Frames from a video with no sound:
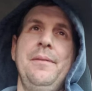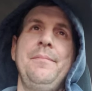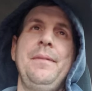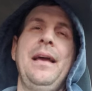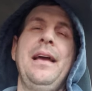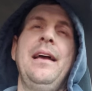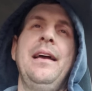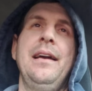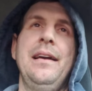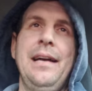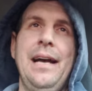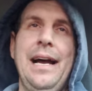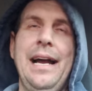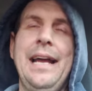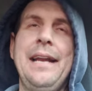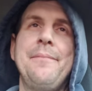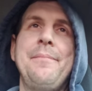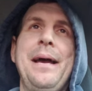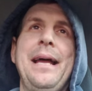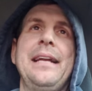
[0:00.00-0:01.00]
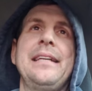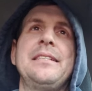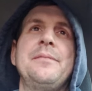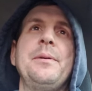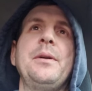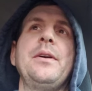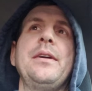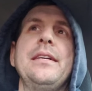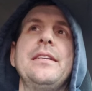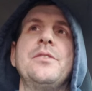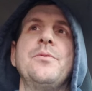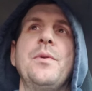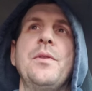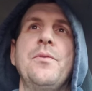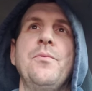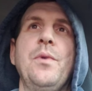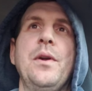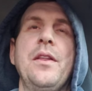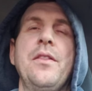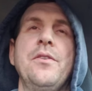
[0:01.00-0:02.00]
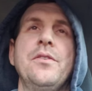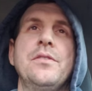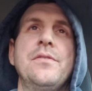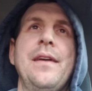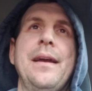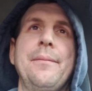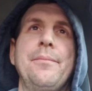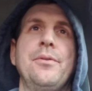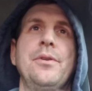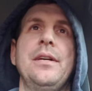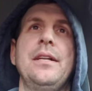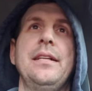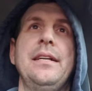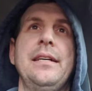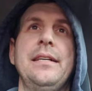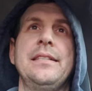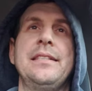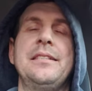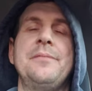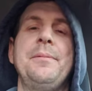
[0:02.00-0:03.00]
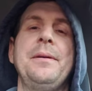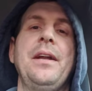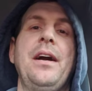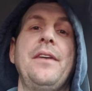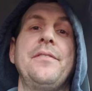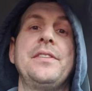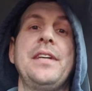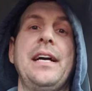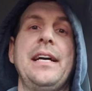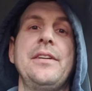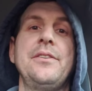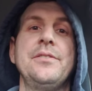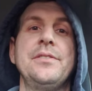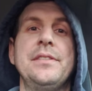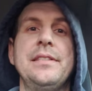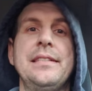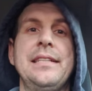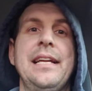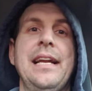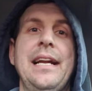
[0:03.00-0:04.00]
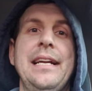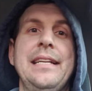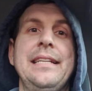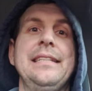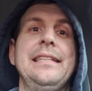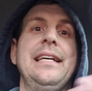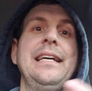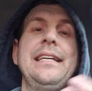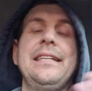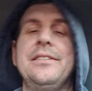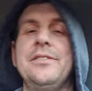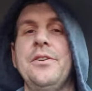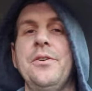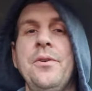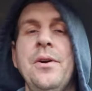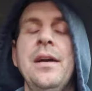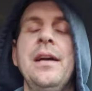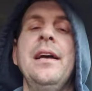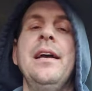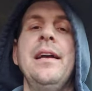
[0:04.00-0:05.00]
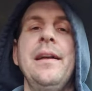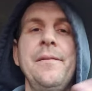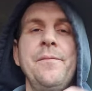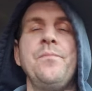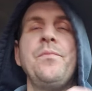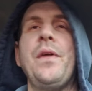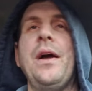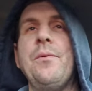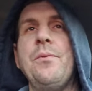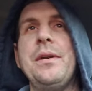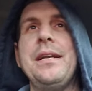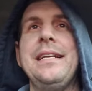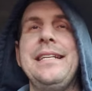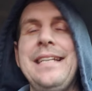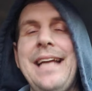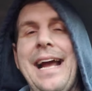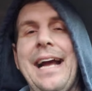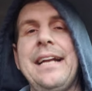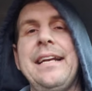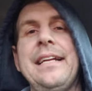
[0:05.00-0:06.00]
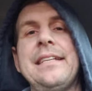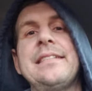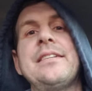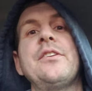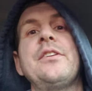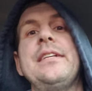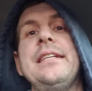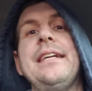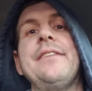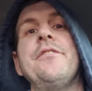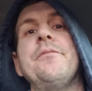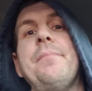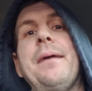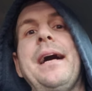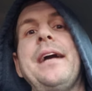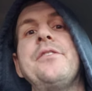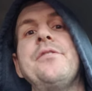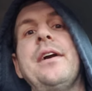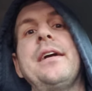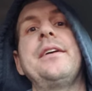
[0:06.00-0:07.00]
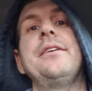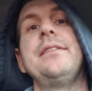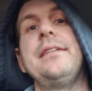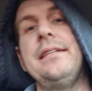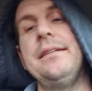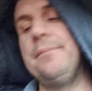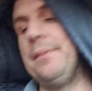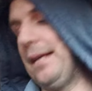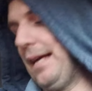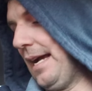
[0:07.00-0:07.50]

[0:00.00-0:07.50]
I had a bad experience with one of those Vampirella spinoff titles that I didn't like. So I wouldn't necessarily never buy Draculina, but